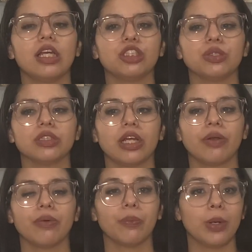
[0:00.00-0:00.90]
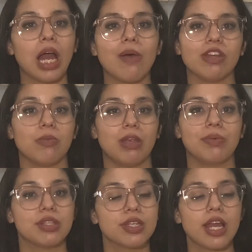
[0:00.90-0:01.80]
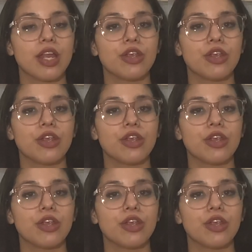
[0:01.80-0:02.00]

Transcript: and she was like, we're having a baby today.